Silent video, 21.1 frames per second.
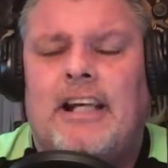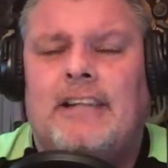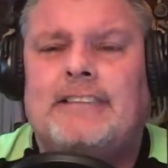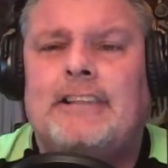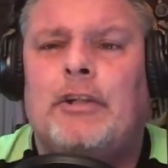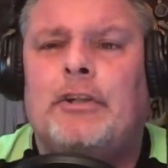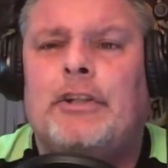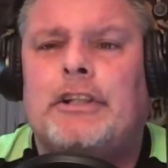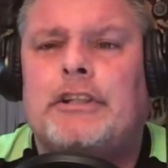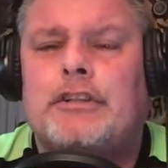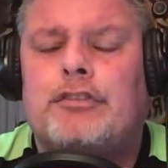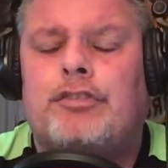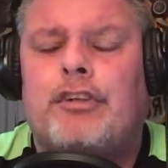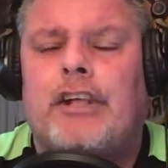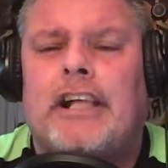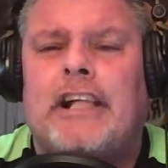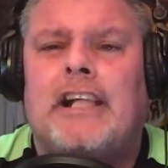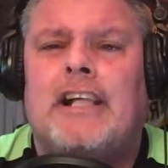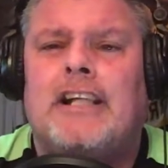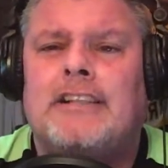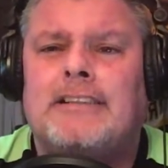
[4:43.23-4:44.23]
I tell you, it's
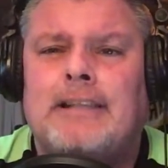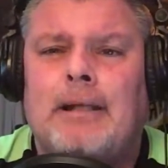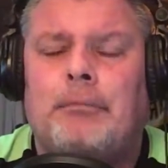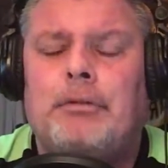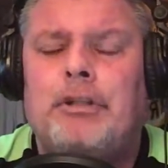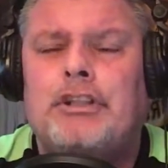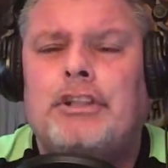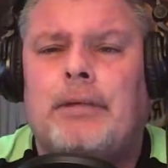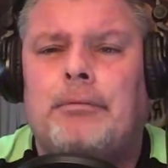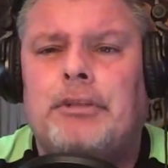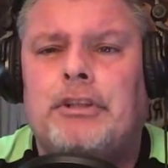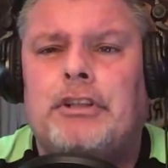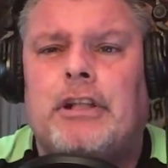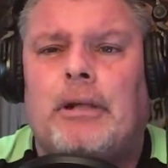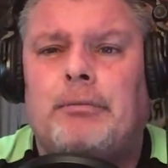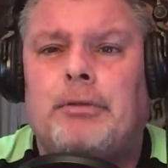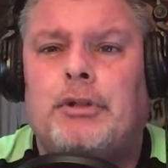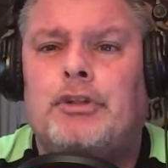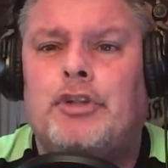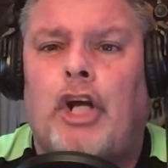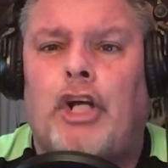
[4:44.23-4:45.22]
free.
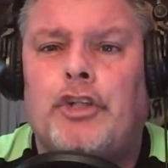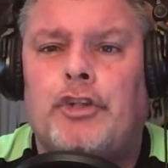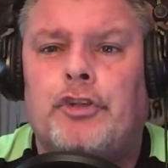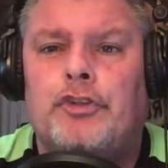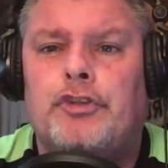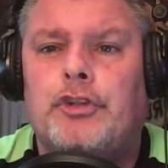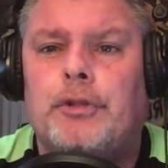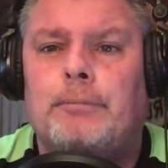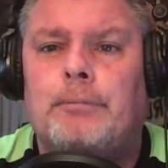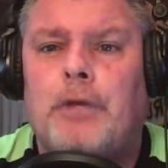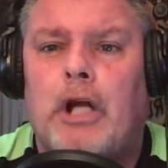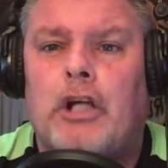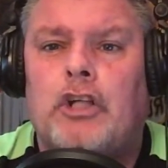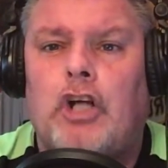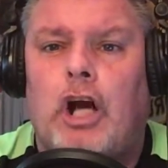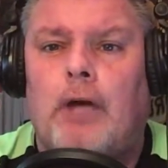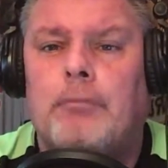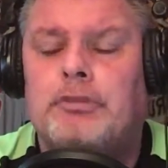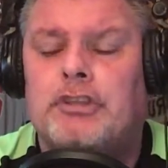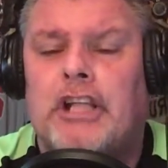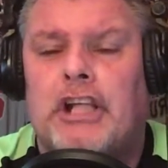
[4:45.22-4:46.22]

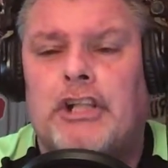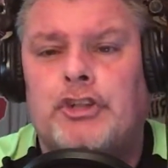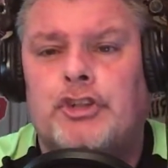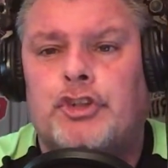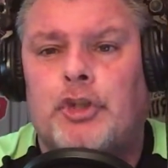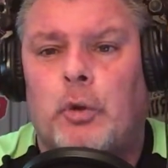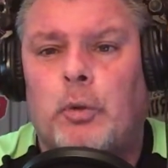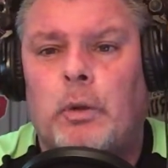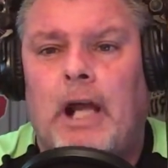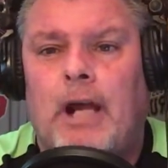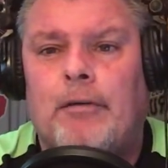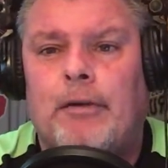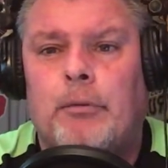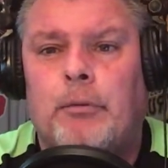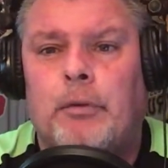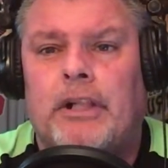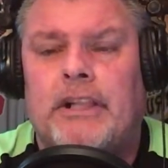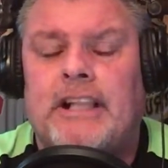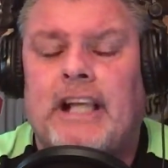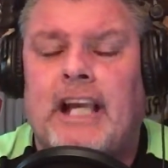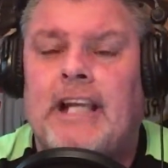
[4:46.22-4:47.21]
www.youtube.com/Joe Lowry.
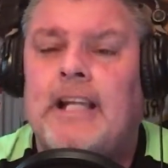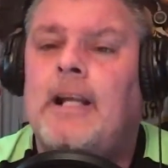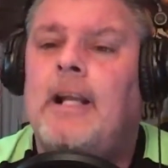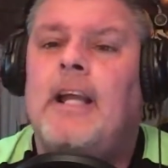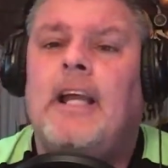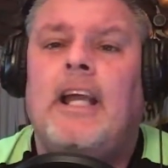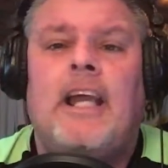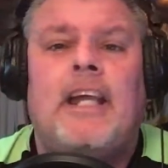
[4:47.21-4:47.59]
What a day.